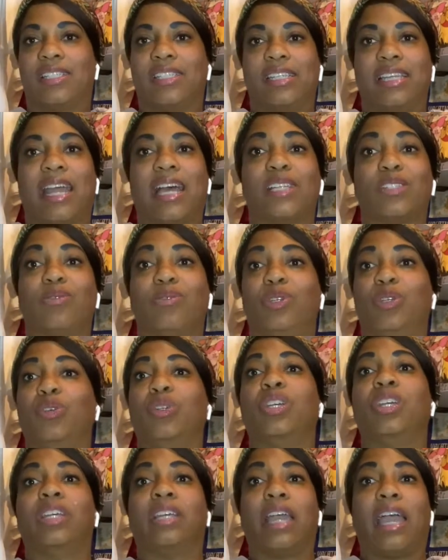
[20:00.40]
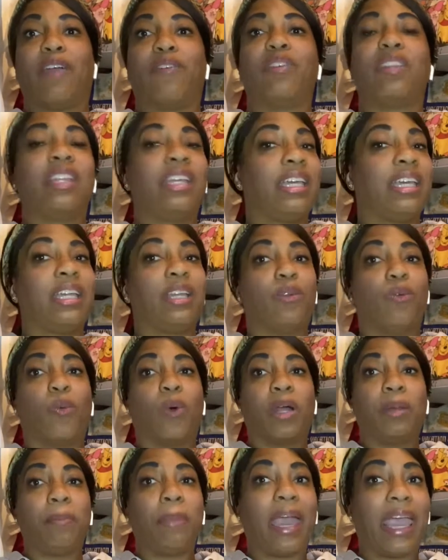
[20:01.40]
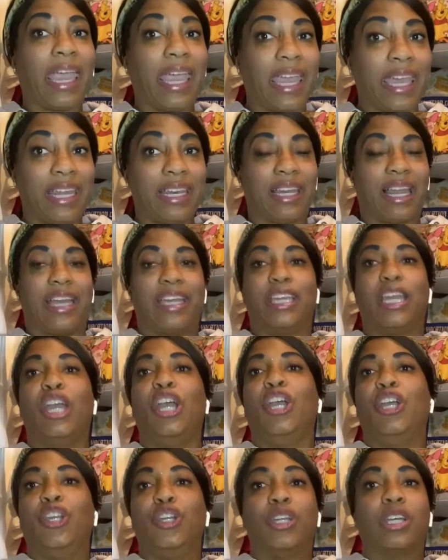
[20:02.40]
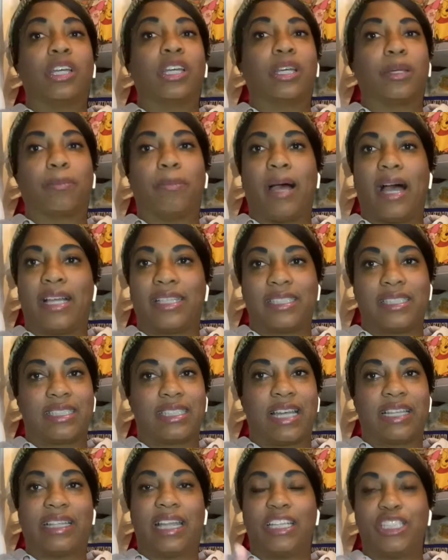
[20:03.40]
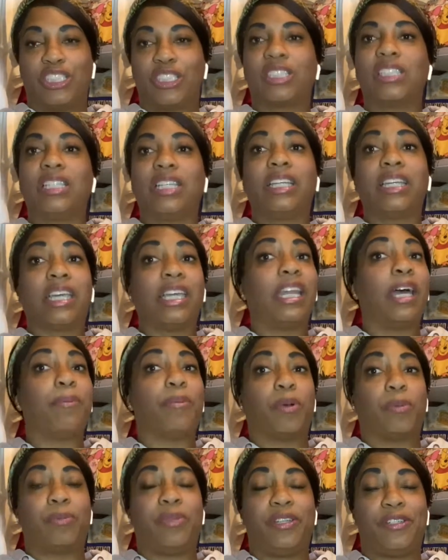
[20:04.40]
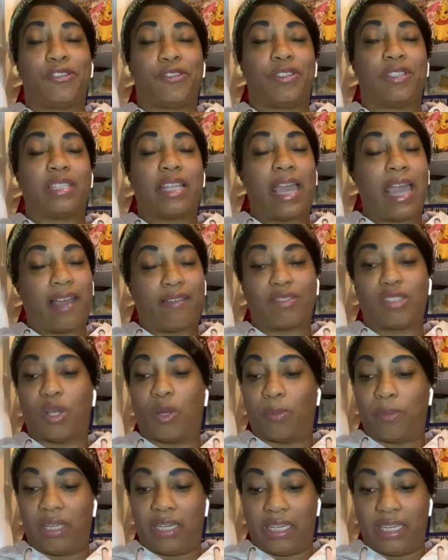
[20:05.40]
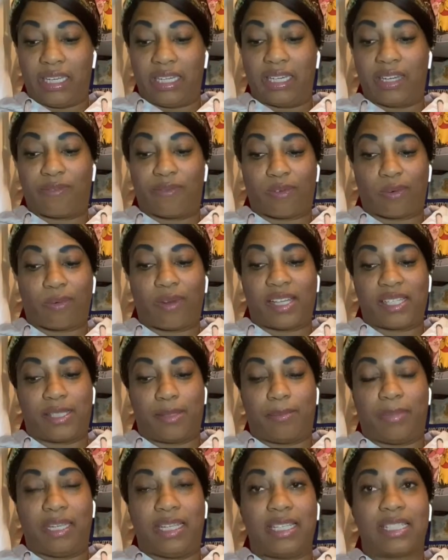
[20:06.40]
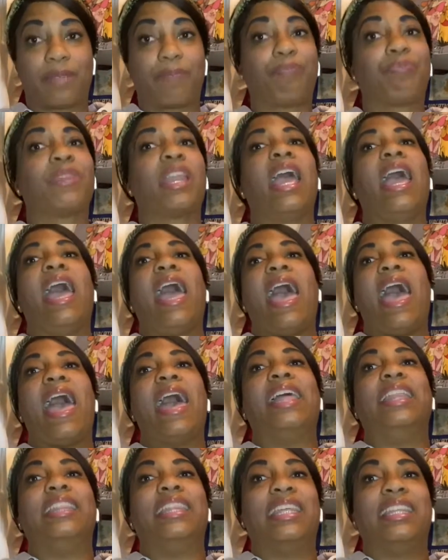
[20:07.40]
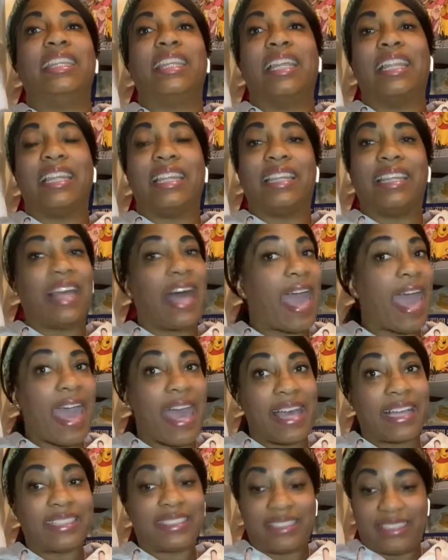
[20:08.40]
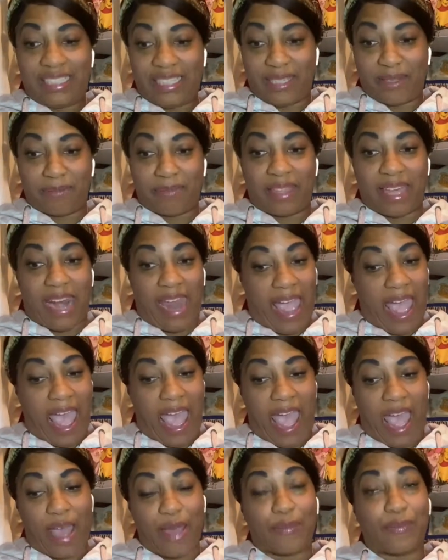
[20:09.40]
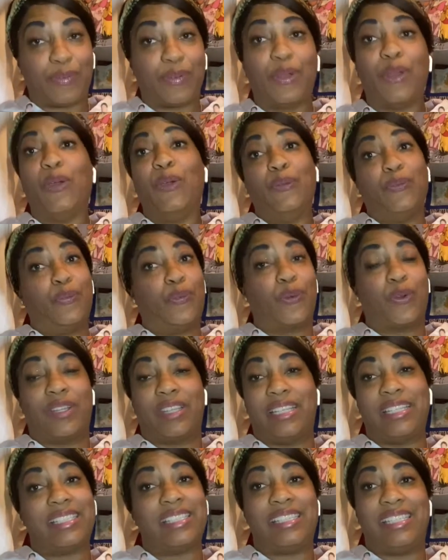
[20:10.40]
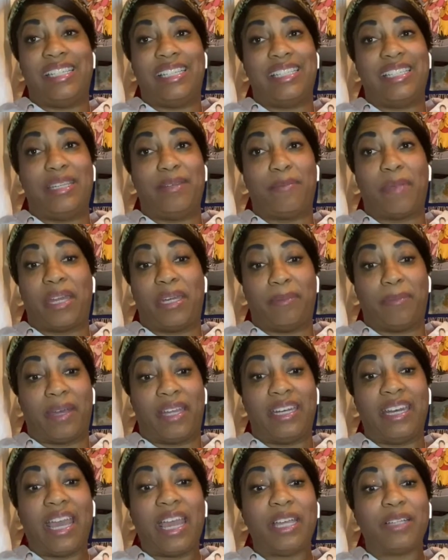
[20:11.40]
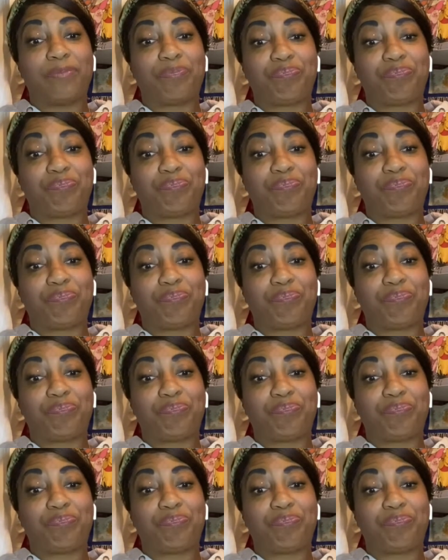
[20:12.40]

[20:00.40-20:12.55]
and that's when you cook everything in one pan like you can cook pastas like that just look it up on pinterest they have so many different recipes and then the last tip that i have for this disney money monday